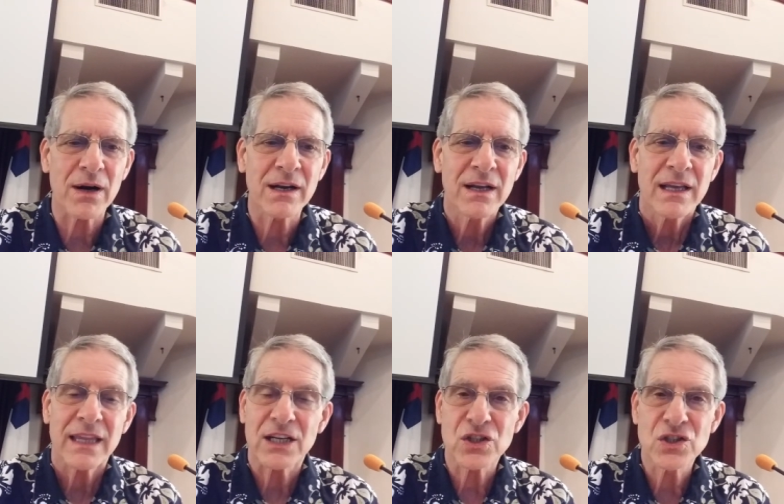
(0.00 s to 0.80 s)
and
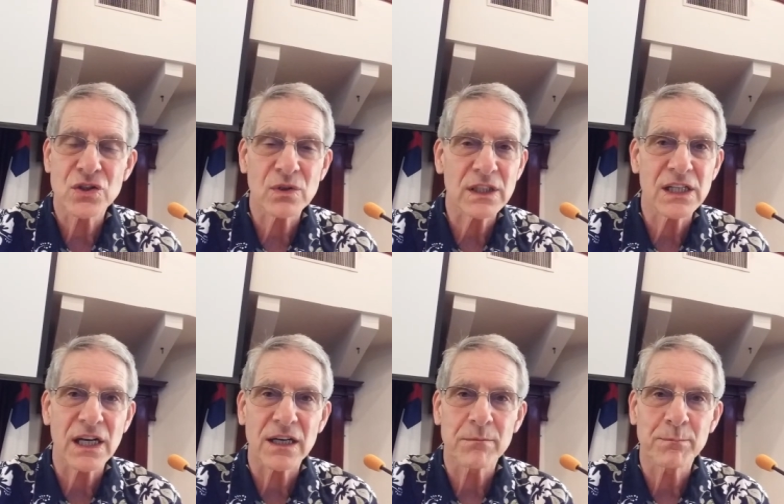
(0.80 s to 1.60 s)
that
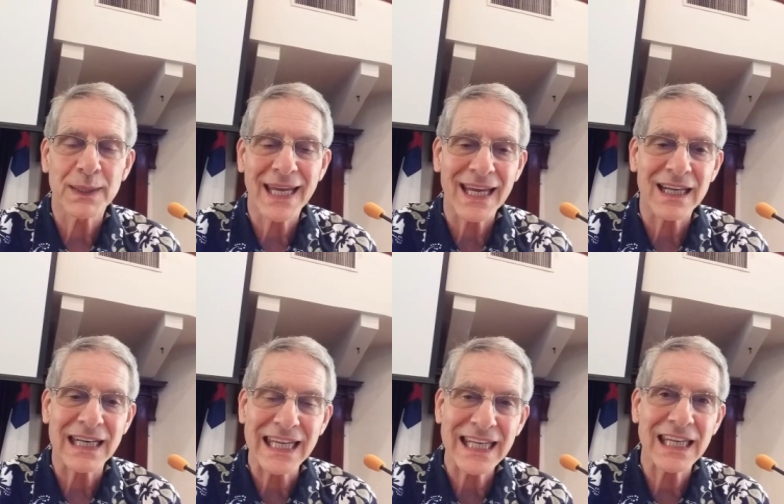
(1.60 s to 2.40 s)
Julie began
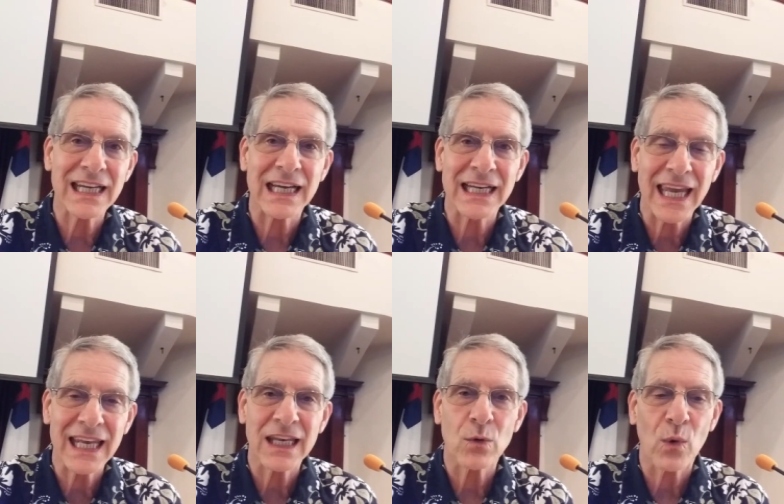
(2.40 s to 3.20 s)
eating and
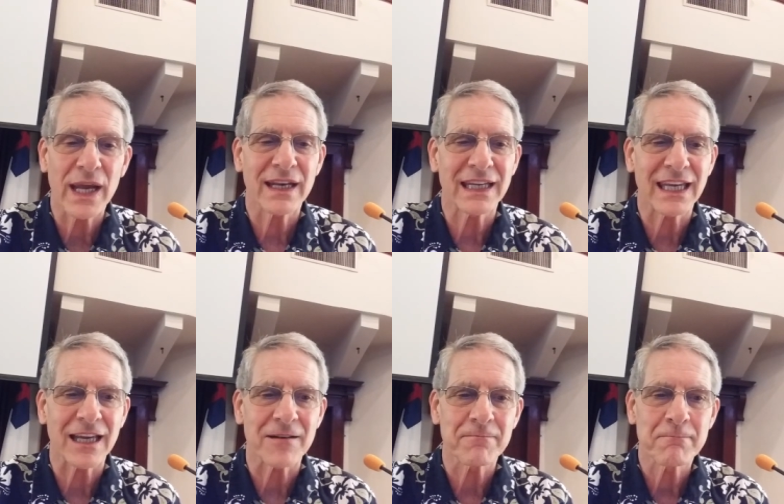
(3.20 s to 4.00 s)
gaining weight
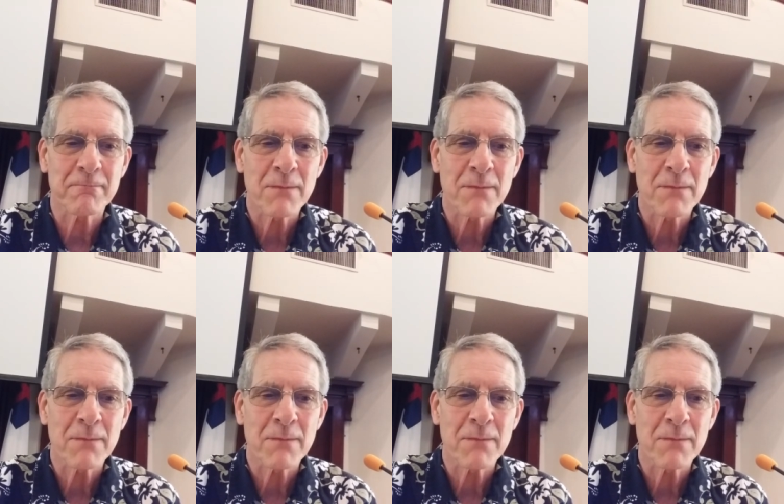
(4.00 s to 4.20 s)
again.